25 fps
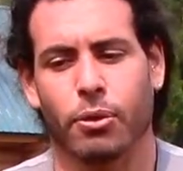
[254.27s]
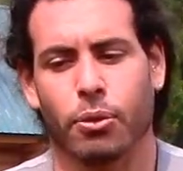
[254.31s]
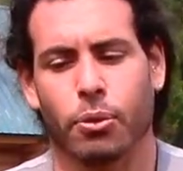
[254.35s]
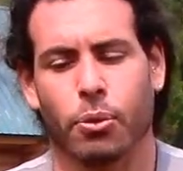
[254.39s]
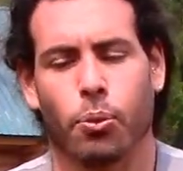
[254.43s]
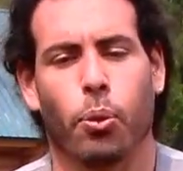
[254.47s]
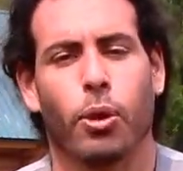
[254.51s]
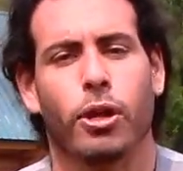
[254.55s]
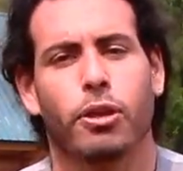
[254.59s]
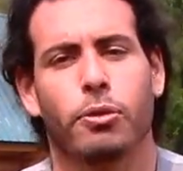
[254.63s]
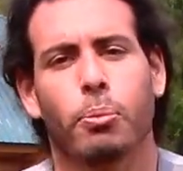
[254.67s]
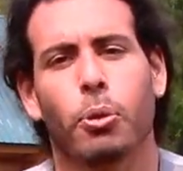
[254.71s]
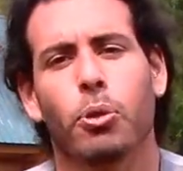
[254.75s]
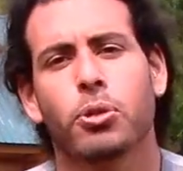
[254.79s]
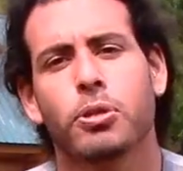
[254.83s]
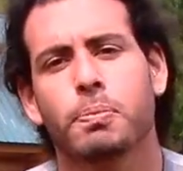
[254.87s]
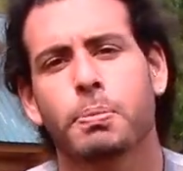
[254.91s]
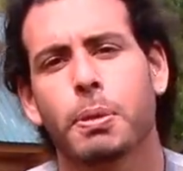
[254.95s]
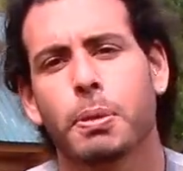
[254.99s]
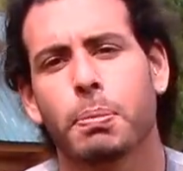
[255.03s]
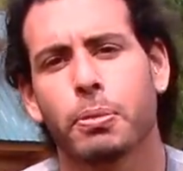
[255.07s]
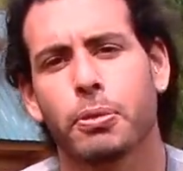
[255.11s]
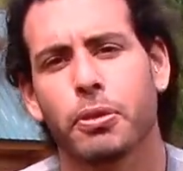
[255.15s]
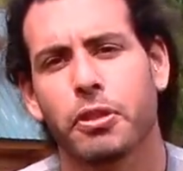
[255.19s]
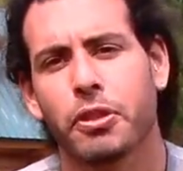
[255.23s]
What most
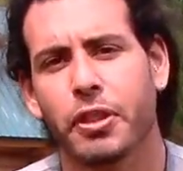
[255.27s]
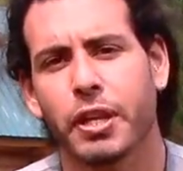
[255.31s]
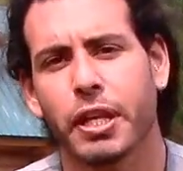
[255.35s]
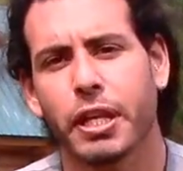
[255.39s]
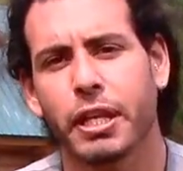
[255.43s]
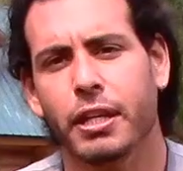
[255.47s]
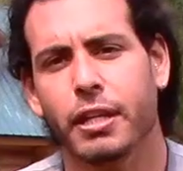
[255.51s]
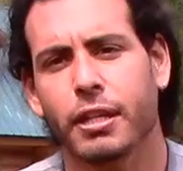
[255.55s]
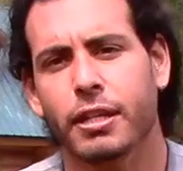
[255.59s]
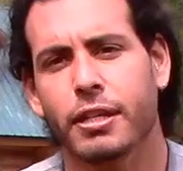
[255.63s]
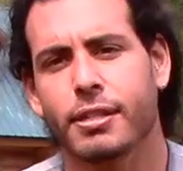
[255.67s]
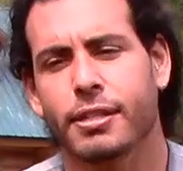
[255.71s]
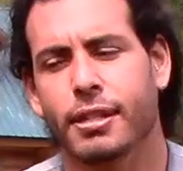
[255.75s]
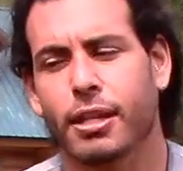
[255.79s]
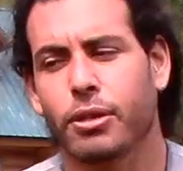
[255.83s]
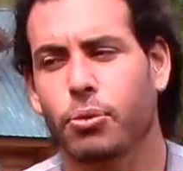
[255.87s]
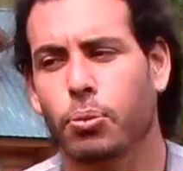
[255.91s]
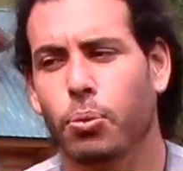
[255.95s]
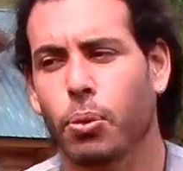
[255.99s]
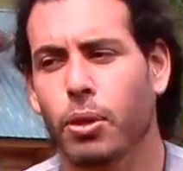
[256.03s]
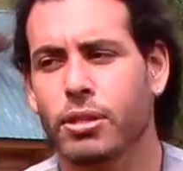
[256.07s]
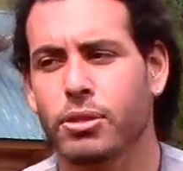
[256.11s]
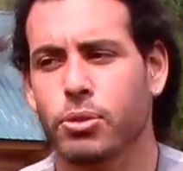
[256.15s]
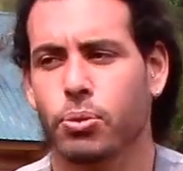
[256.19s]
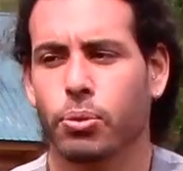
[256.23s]
people think is that
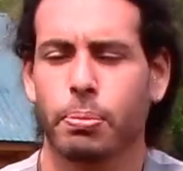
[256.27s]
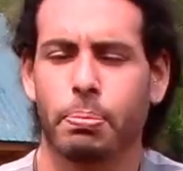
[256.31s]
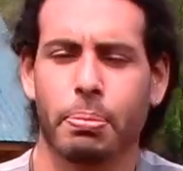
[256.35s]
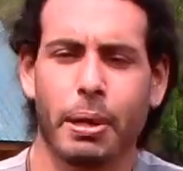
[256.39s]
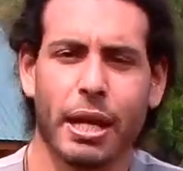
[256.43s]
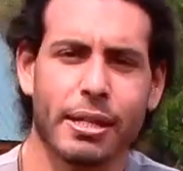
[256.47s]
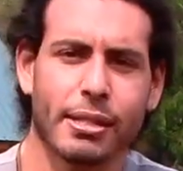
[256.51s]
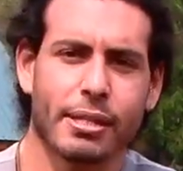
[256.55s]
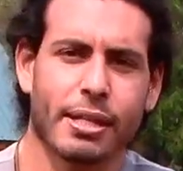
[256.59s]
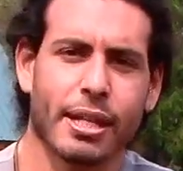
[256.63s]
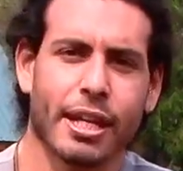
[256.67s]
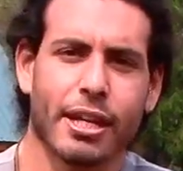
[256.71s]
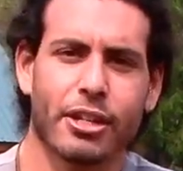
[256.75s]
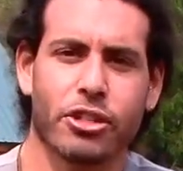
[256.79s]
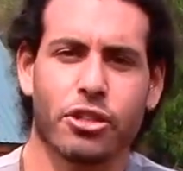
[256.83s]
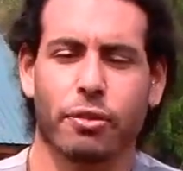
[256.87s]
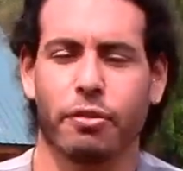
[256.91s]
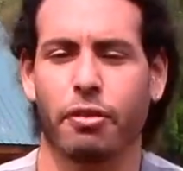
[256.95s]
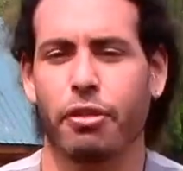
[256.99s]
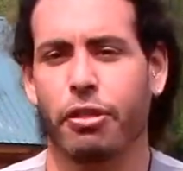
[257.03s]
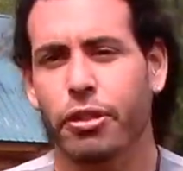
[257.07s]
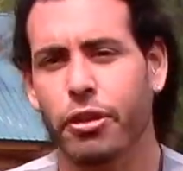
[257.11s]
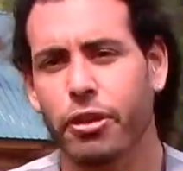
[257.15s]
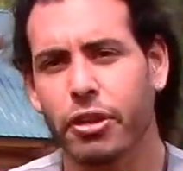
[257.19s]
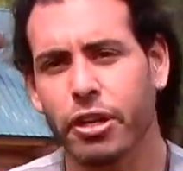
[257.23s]
once we pass the age of
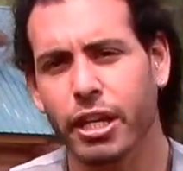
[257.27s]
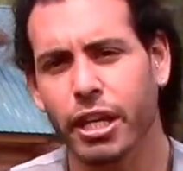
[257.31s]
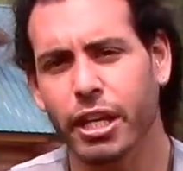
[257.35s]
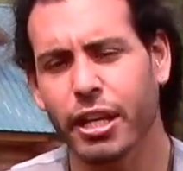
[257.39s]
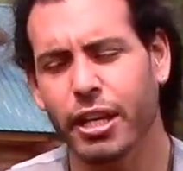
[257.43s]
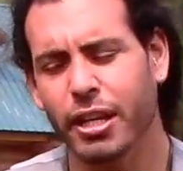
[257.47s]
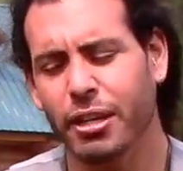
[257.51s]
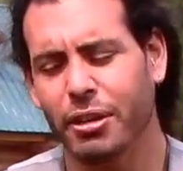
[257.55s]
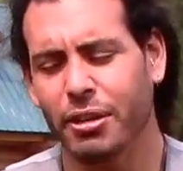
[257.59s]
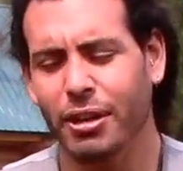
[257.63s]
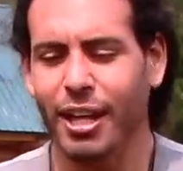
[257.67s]
30,